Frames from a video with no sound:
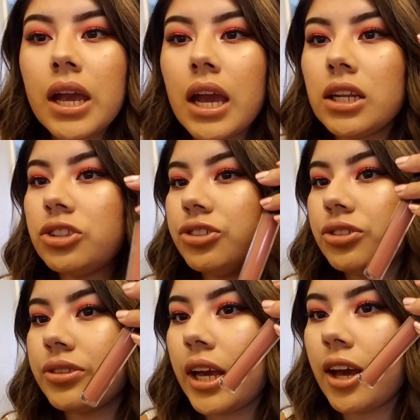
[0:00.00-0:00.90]
And it's
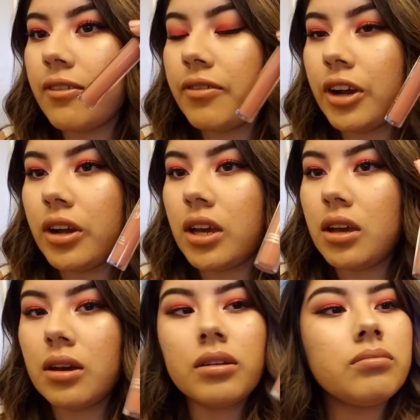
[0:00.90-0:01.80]
just like a
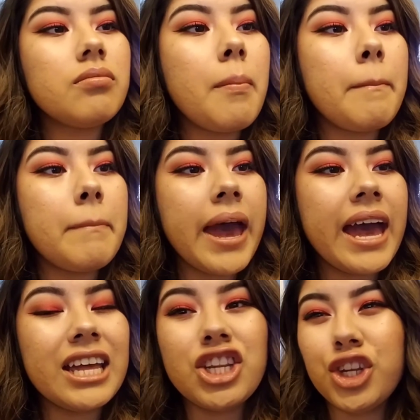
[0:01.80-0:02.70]
very
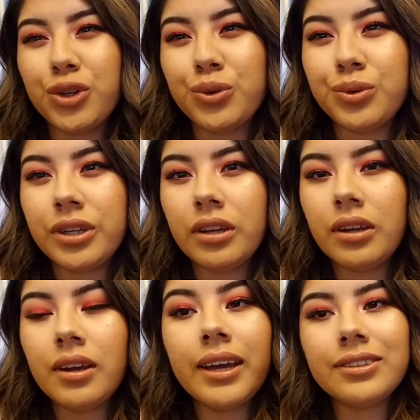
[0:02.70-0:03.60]
matte nude.
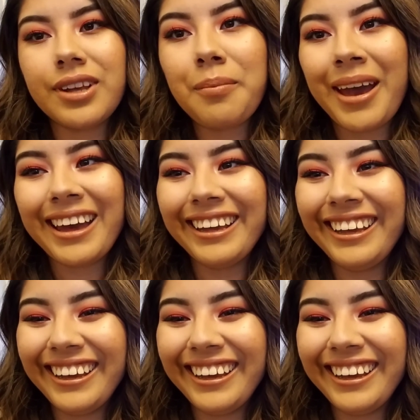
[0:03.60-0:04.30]
It's not matte.